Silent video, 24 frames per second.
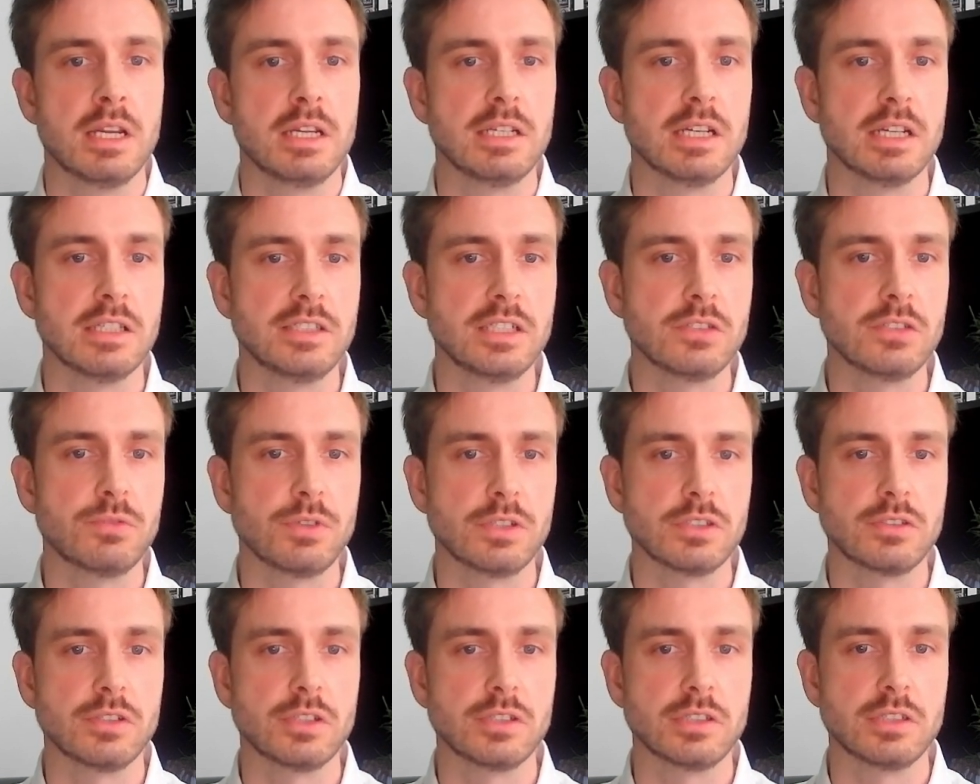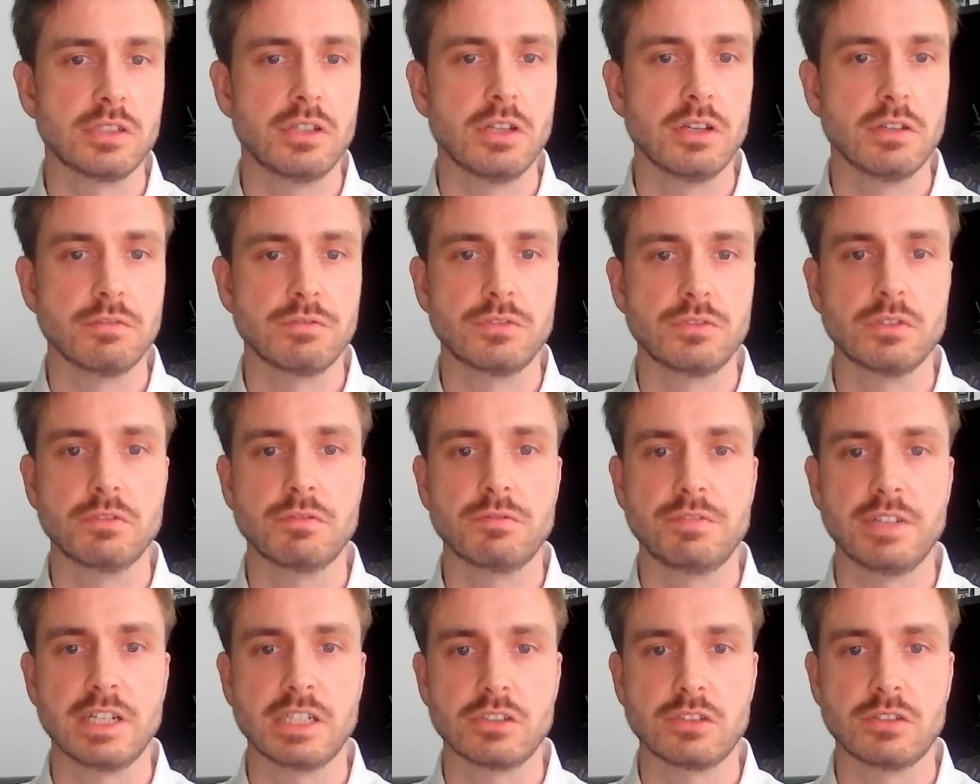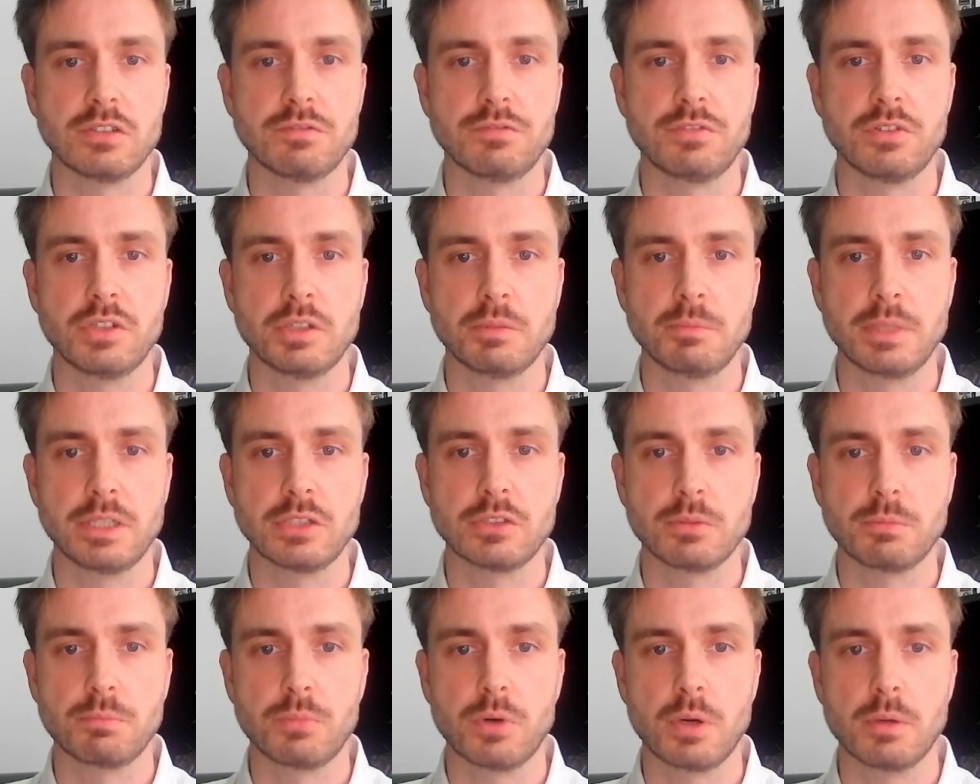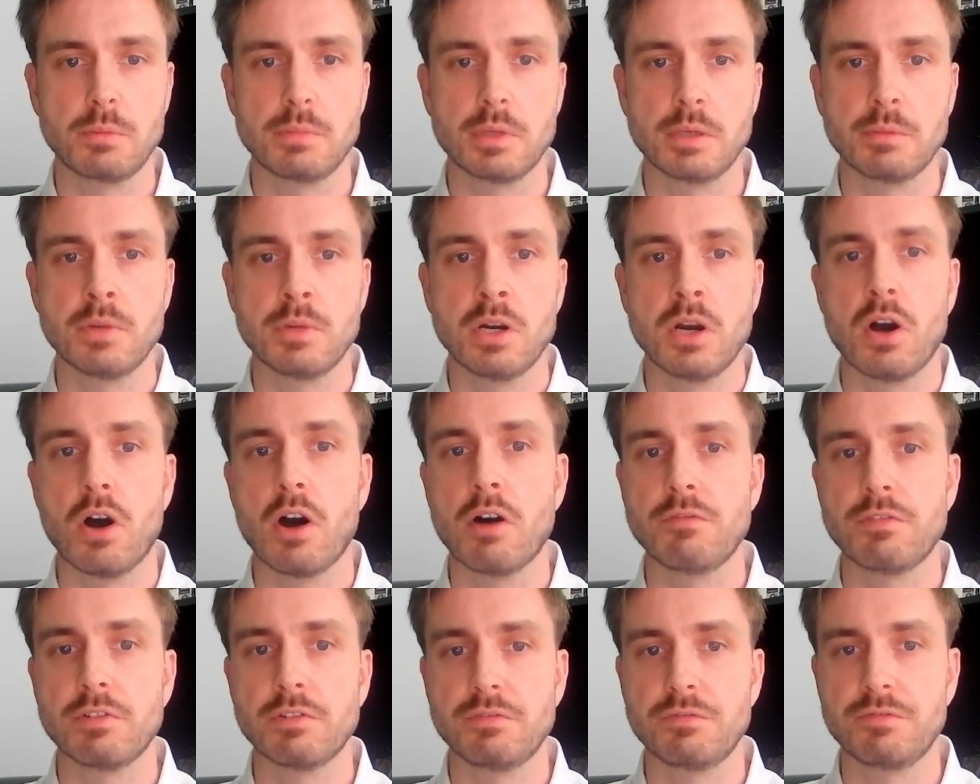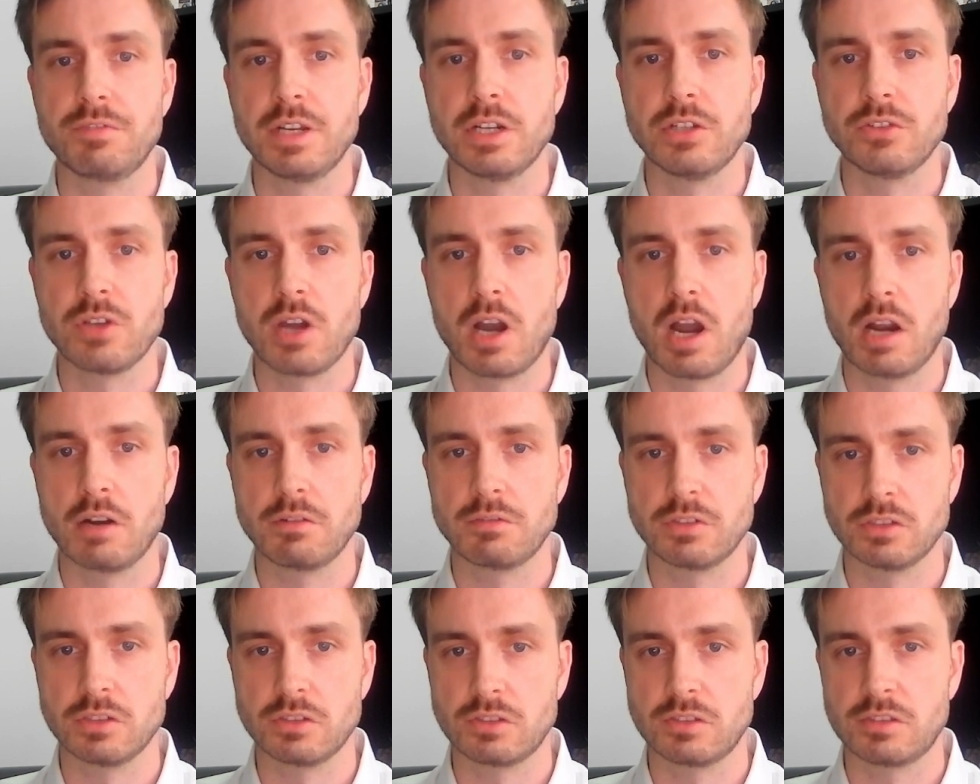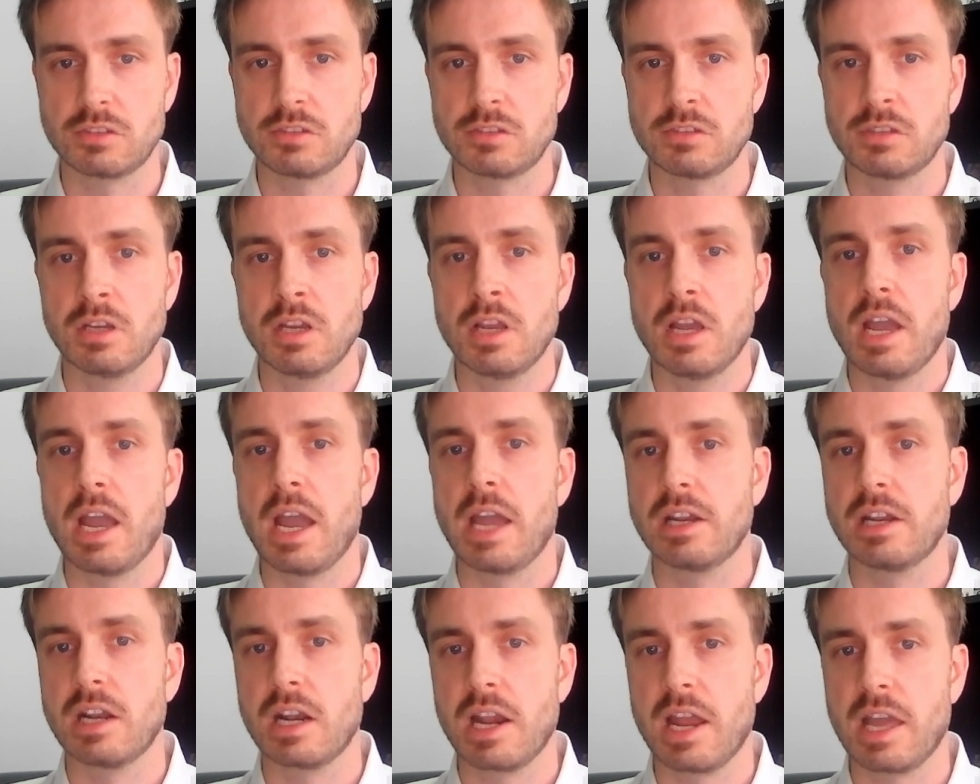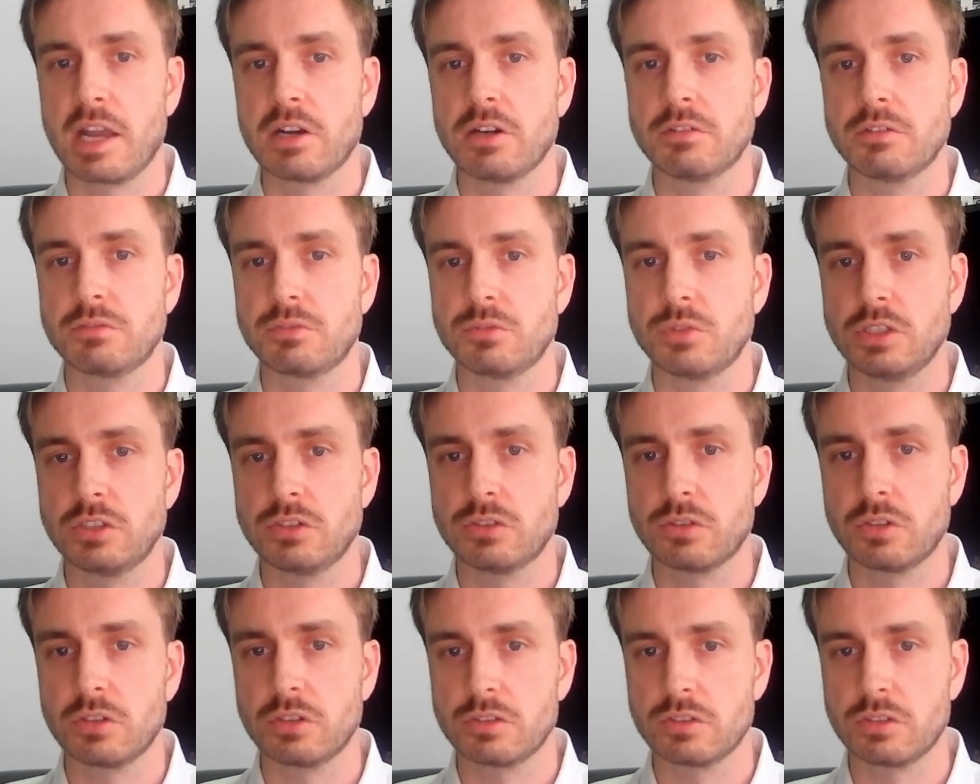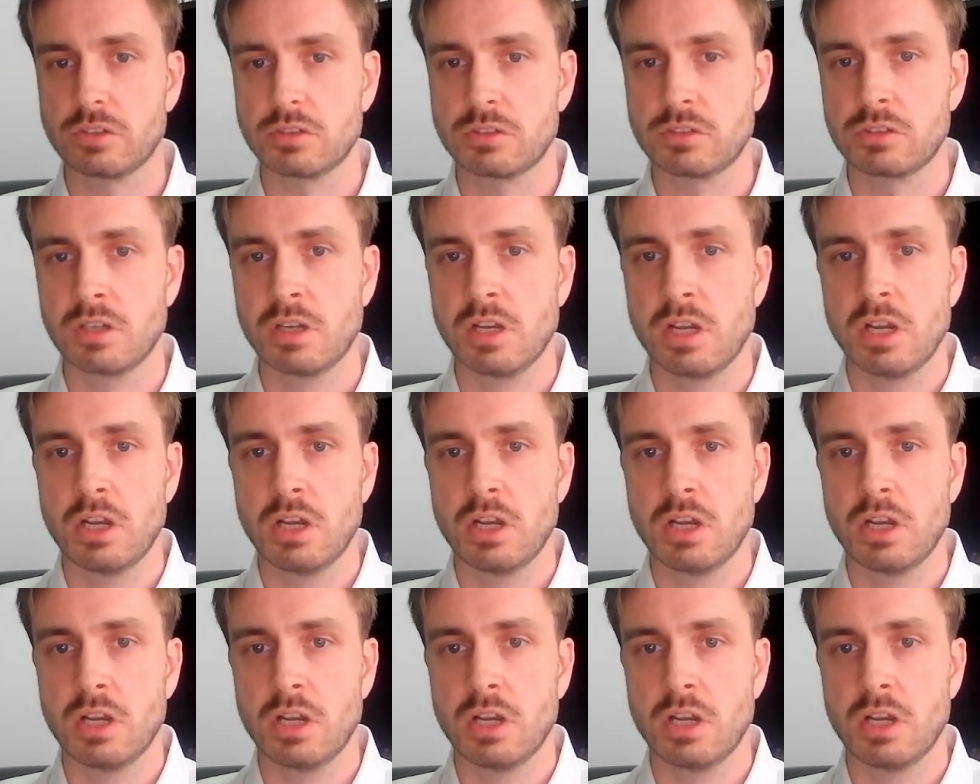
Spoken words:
Yet this was not enough to fix the fundamental problem of a failed harvest and a lack of resources.